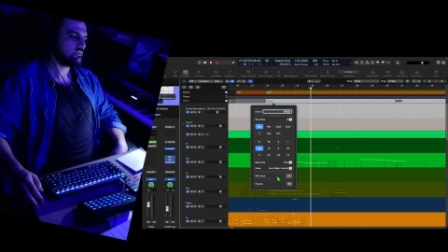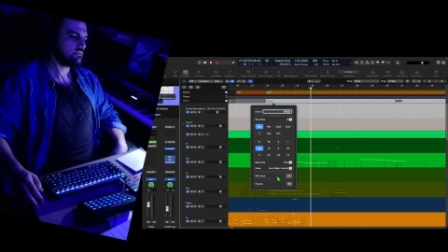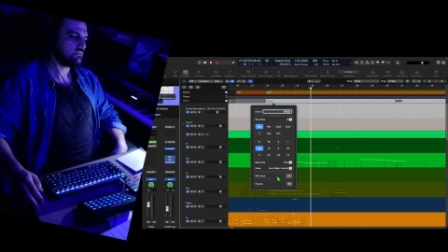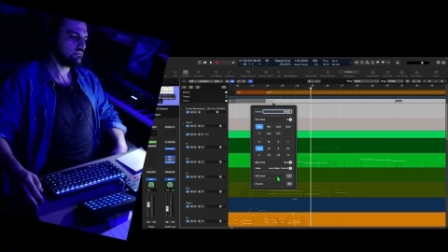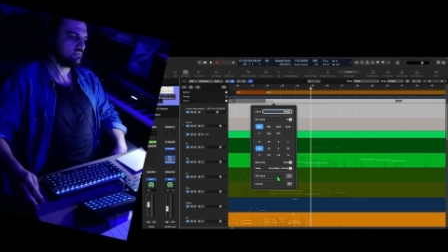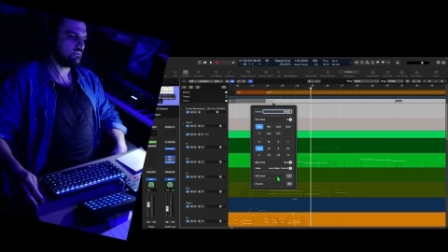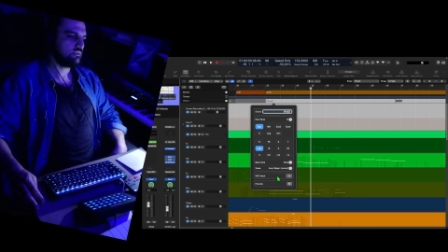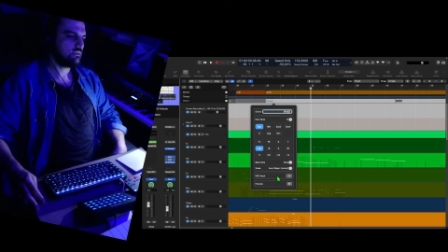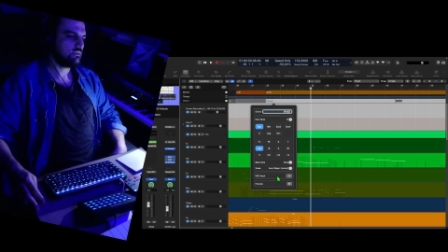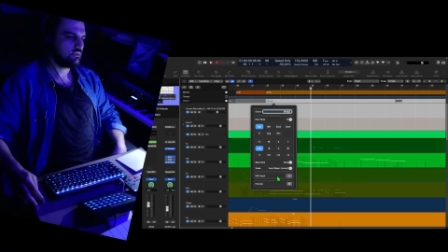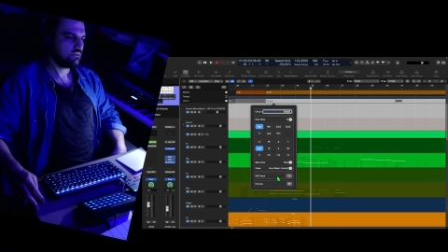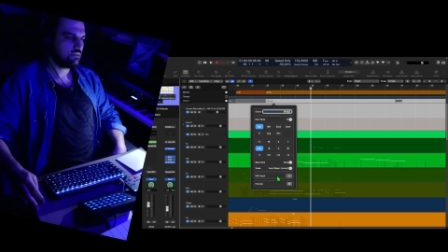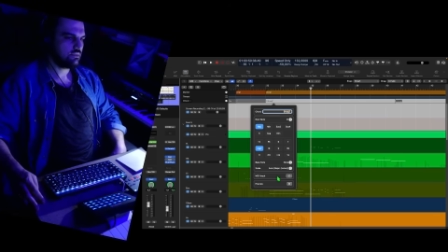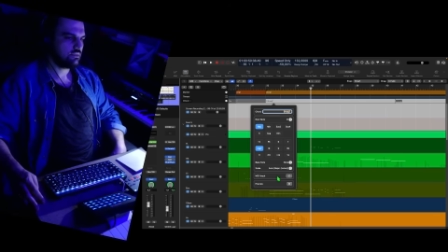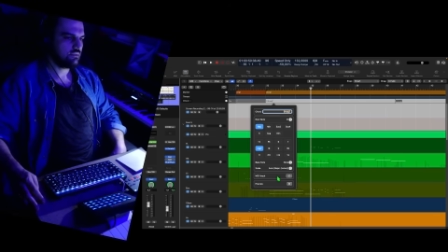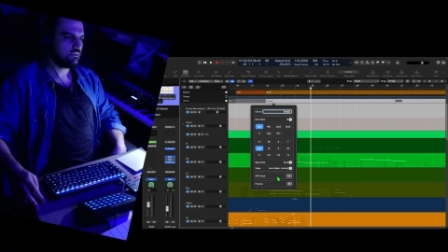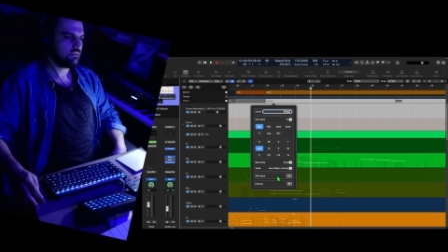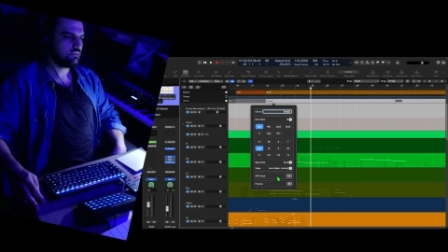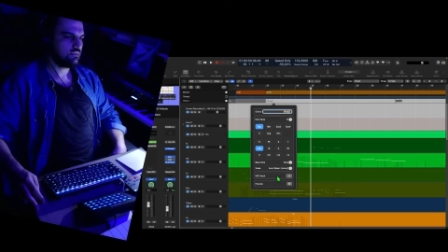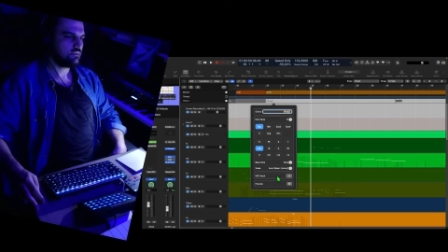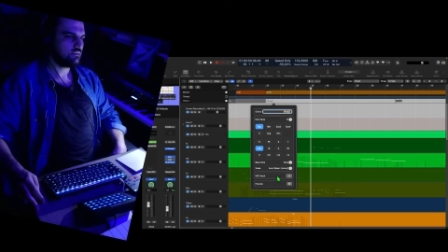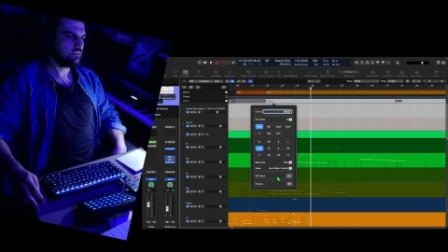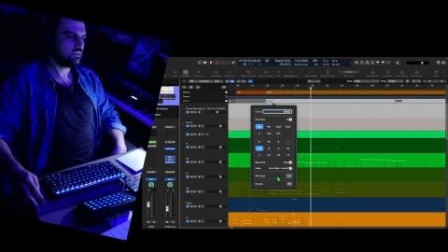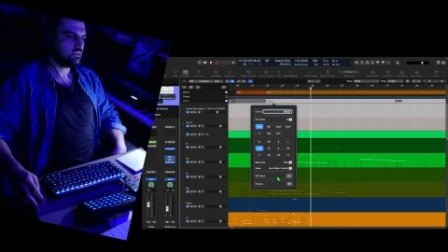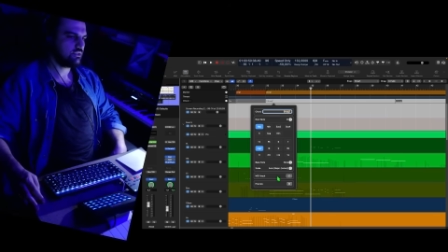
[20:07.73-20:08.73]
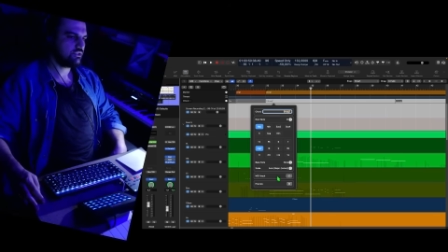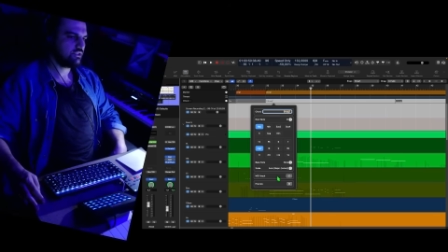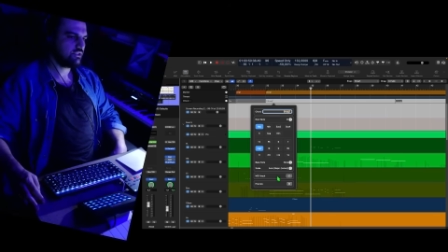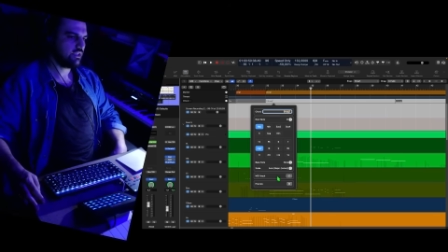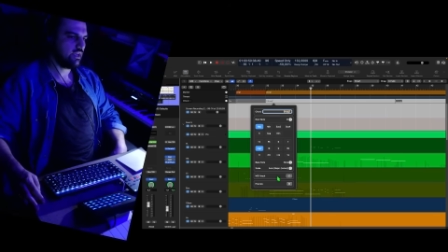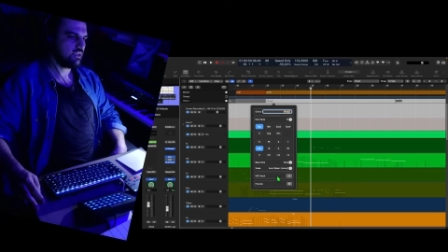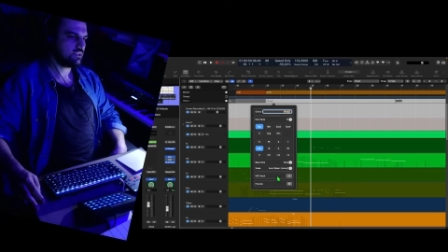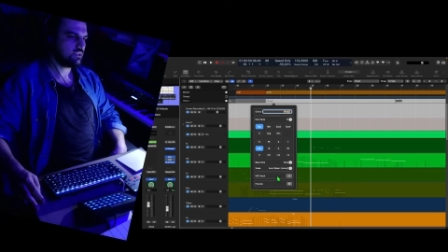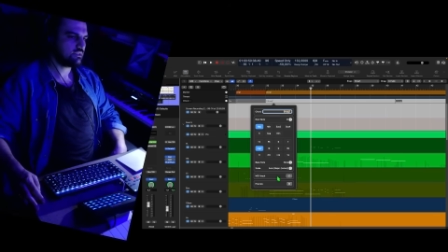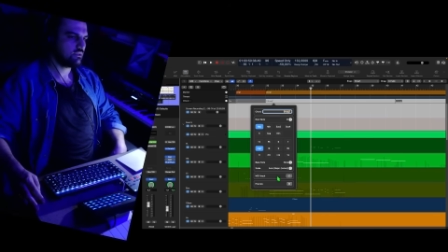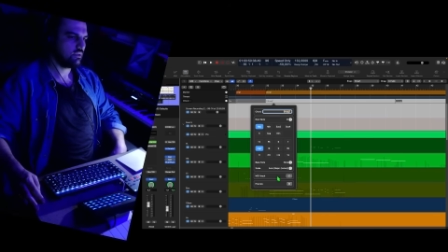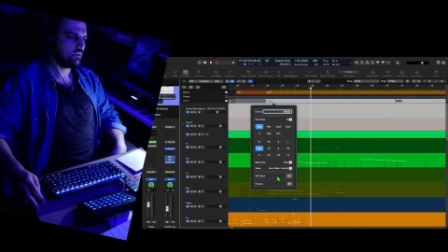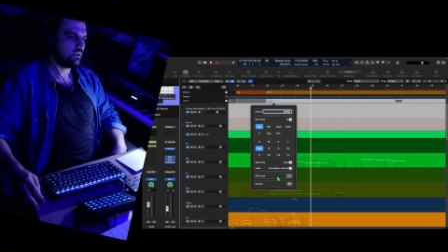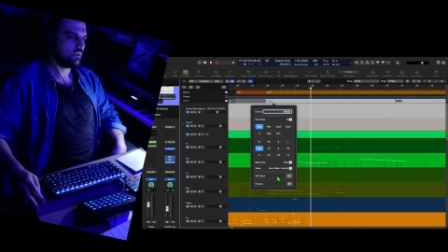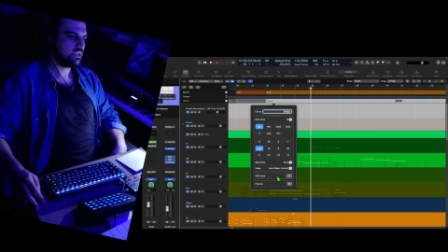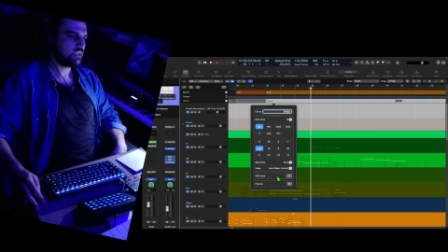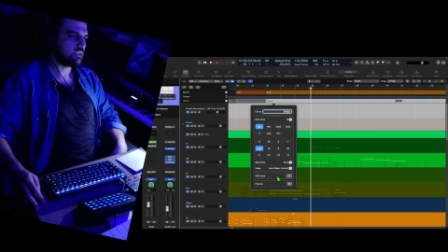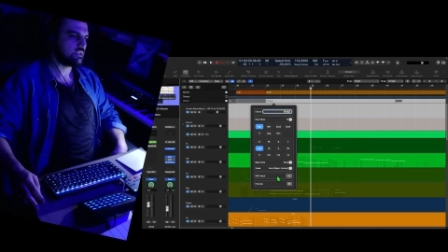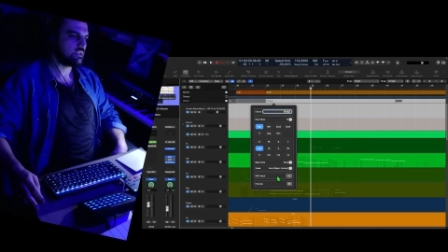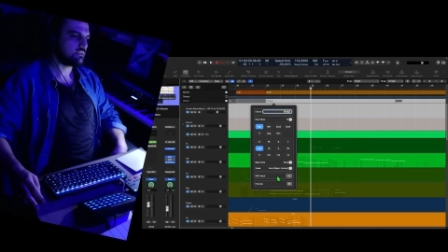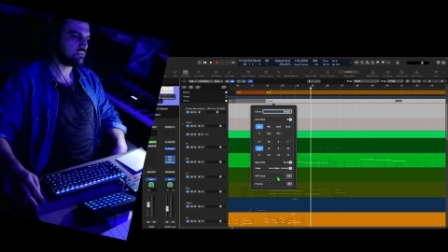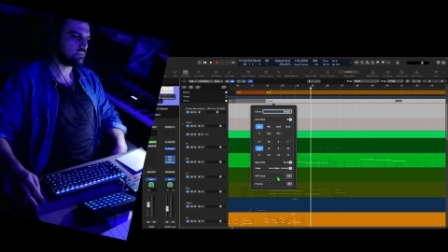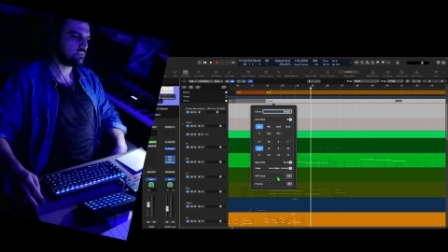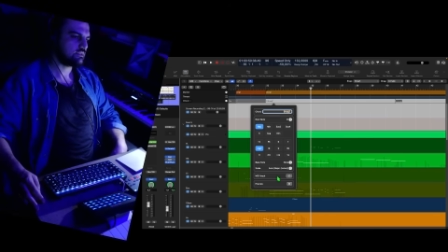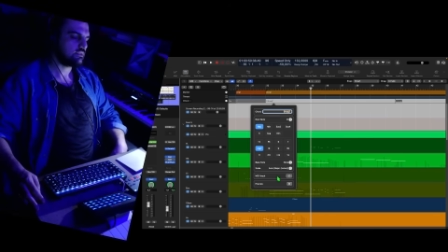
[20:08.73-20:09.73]
the jazz
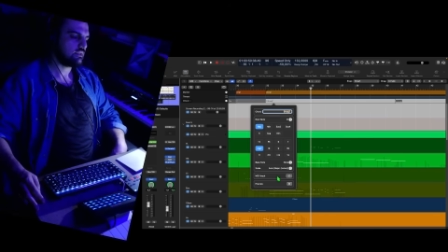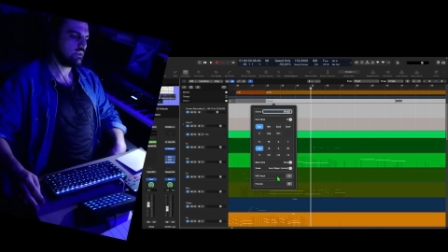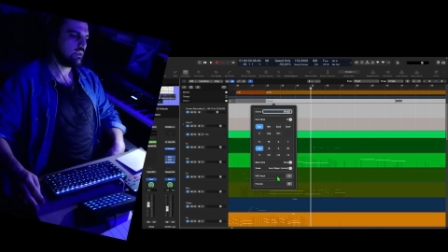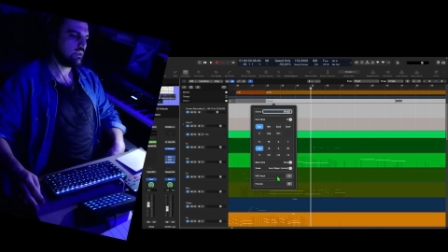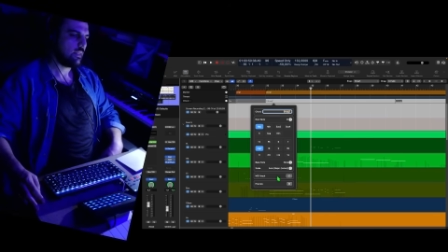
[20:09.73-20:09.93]
colleagues